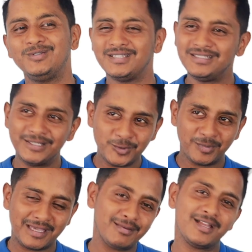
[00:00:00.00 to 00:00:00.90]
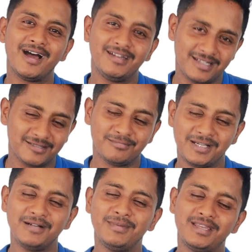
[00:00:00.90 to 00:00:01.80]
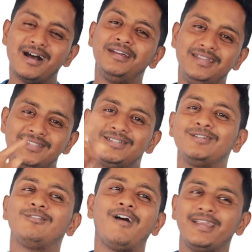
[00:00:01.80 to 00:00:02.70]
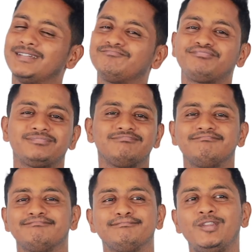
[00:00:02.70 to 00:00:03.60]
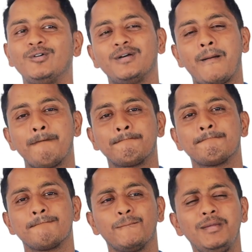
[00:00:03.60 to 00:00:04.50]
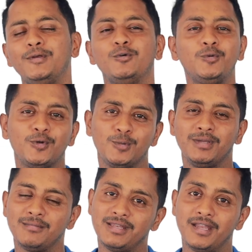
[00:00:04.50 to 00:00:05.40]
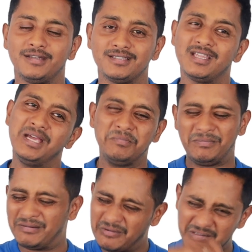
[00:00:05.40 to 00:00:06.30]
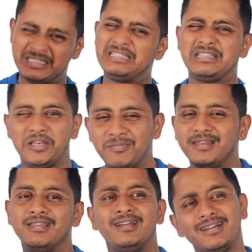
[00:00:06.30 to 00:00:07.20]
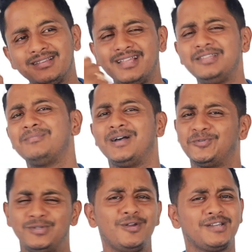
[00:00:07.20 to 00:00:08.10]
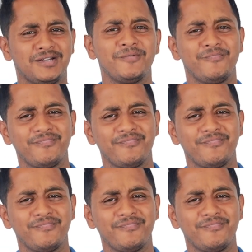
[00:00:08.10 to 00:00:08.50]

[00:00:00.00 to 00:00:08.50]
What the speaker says: just need to become an artist and write. No. People do not want to become an artist, people want to just scribble, then the marks will not come,